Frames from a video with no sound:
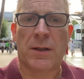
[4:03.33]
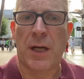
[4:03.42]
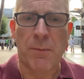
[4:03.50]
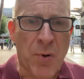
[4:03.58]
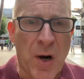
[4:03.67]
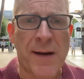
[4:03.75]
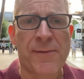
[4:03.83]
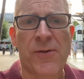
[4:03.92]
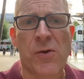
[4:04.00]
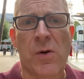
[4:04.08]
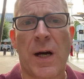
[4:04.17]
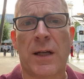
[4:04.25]
keep praying
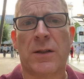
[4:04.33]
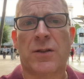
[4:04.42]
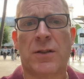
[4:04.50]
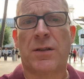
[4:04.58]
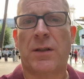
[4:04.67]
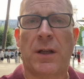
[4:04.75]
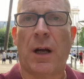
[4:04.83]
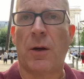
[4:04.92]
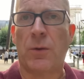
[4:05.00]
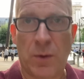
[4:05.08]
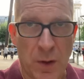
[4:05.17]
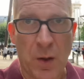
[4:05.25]
for us. You
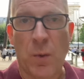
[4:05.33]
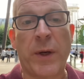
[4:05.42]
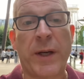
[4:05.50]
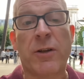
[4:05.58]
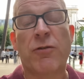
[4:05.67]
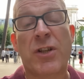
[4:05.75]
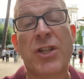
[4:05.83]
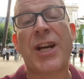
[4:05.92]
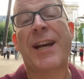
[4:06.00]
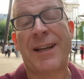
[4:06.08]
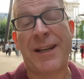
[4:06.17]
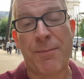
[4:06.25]
know, we need
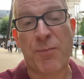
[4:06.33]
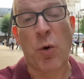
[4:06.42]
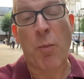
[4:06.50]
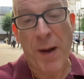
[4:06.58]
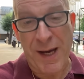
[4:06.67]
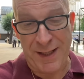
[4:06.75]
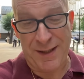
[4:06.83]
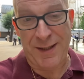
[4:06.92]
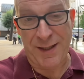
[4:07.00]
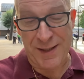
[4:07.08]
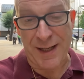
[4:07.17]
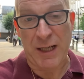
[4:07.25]
Christianity brought back into
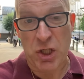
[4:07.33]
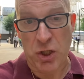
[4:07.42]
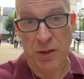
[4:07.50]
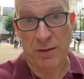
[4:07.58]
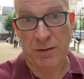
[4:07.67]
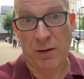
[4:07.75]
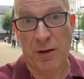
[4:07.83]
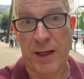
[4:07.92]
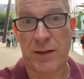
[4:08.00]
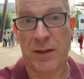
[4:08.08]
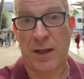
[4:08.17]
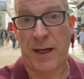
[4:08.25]
this nation,
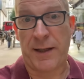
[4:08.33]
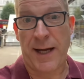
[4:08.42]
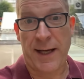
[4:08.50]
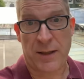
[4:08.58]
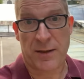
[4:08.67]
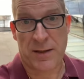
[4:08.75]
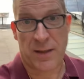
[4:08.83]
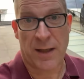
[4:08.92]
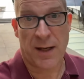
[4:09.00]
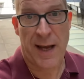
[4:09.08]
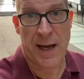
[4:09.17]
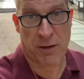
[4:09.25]
guys, and that is
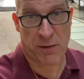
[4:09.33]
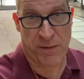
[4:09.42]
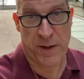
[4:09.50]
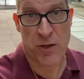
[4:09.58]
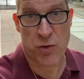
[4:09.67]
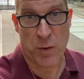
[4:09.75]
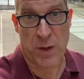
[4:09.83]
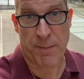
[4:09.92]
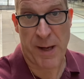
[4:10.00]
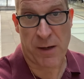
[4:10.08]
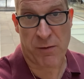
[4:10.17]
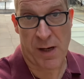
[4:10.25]
our cathedral in the
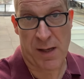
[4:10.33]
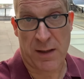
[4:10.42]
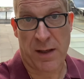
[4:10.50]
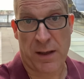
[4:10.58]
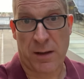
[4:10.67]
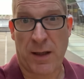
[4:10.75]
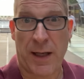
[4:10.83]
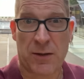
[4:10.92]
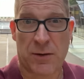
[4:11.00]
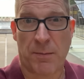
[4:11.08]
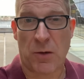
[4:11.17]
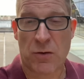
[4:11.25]
background there. That's
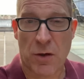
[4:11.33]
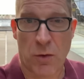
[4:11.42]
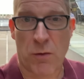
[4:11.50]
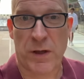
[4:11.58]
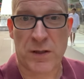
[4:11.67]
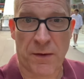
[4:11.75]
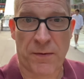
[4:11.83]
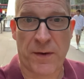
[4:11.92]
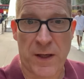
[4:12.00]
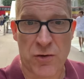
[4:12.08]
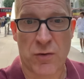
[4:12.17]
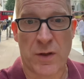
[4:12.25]
the most glorious
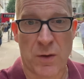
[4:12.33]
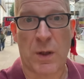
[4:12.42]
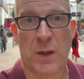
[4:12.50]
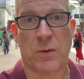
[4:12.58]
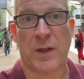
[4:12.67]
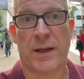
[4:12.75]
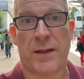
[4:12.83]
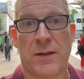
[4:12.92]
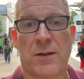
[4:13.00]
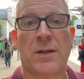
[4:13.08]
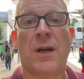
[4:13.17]
cathedral in the world, that is.